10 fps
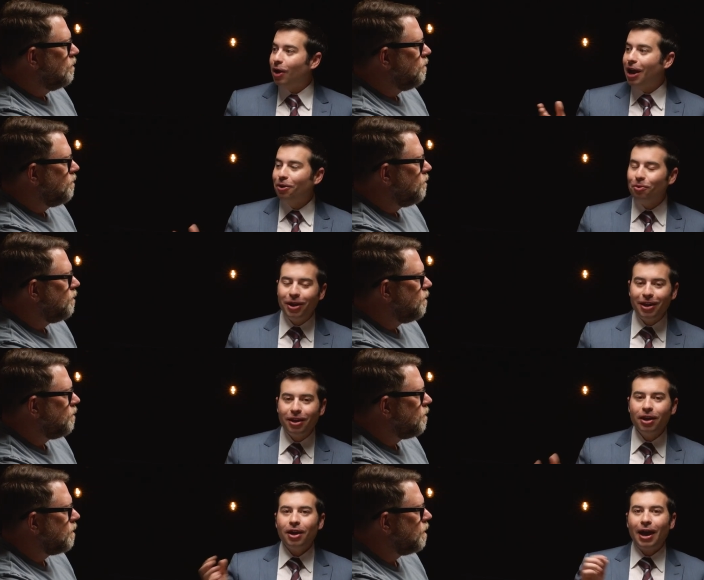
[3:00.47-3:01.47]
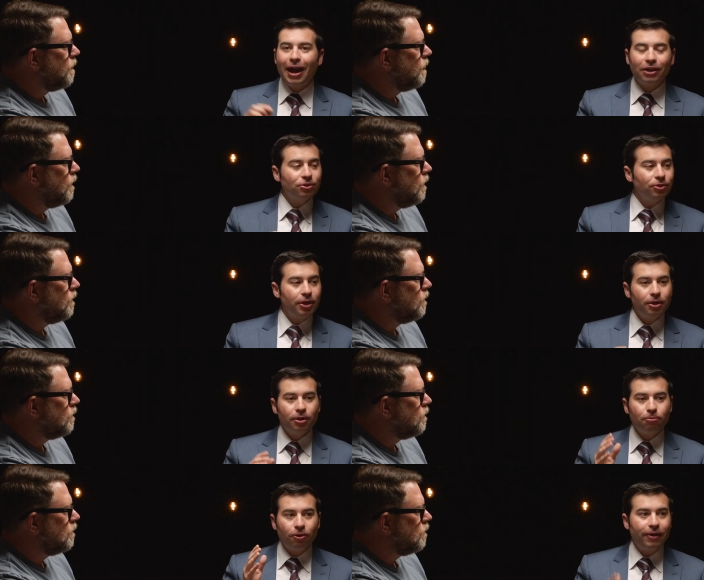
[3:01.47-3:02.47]
Speaker 1: So how do we actually
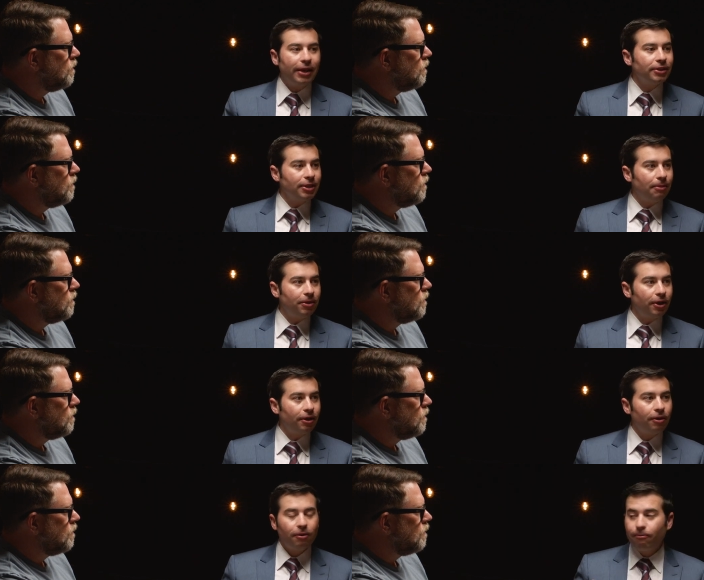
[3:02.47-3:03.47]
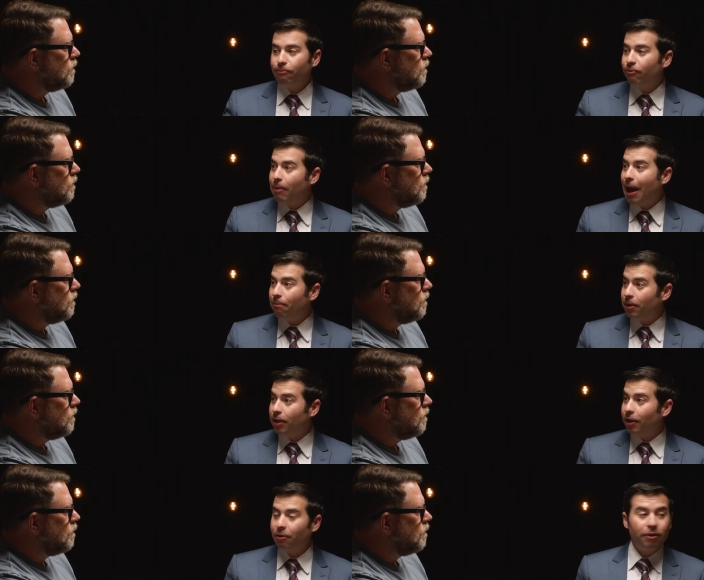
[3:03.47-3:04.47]
prevent something from
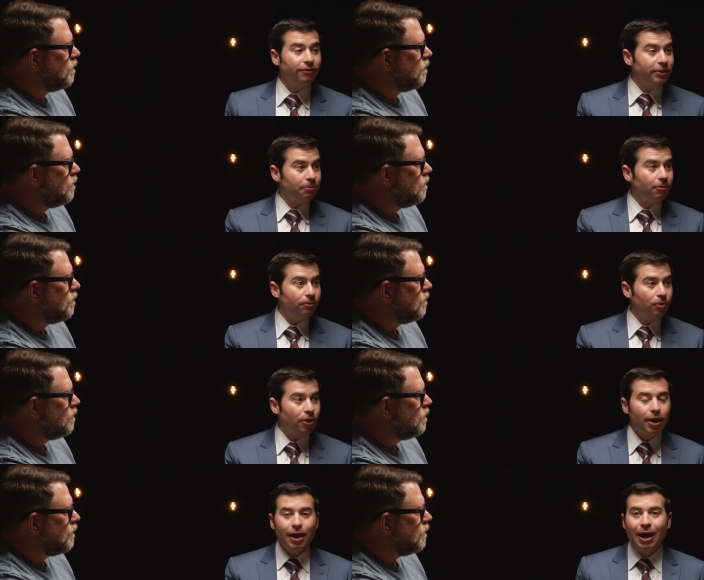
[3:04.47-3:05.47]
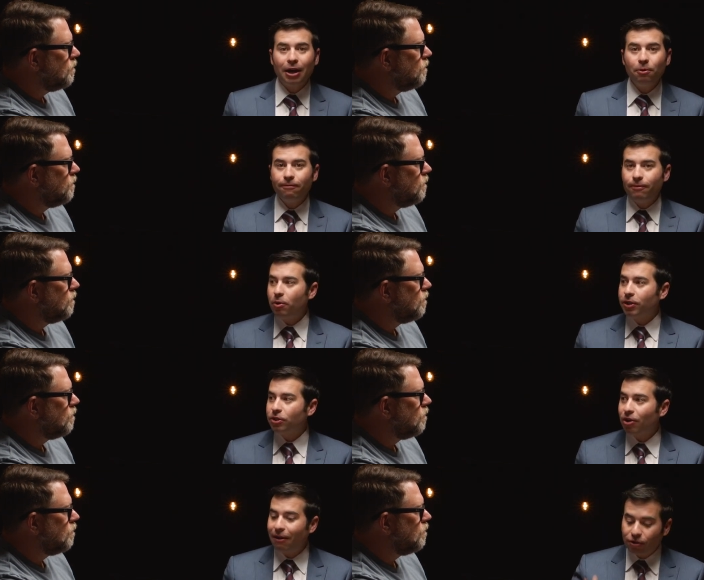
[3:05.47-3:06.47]
happening like we've seen before. Mm-hmm. How do we
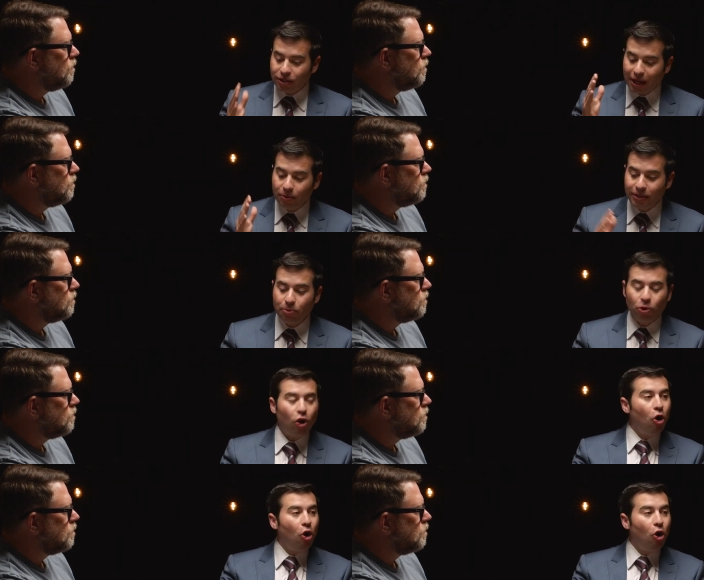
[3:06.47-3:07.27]
focus our efforts? How do we say we'll